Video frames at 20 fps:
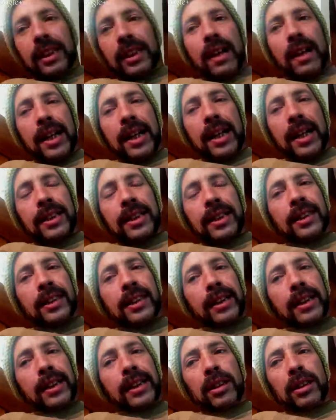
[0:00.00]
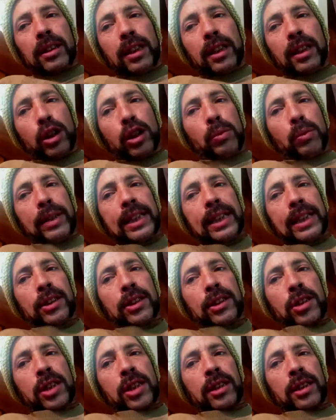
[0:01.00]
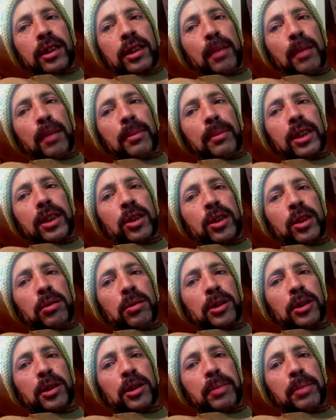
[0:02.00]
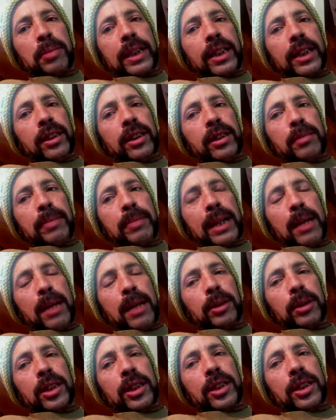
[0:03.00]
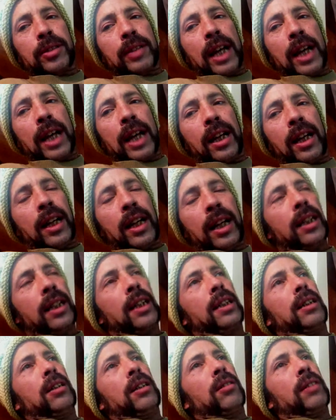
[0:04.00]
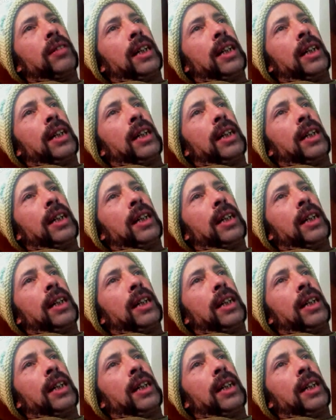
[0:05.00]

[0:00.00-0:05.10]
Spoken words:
I could see a little research on some of the tools would be good to be able to do that. I know.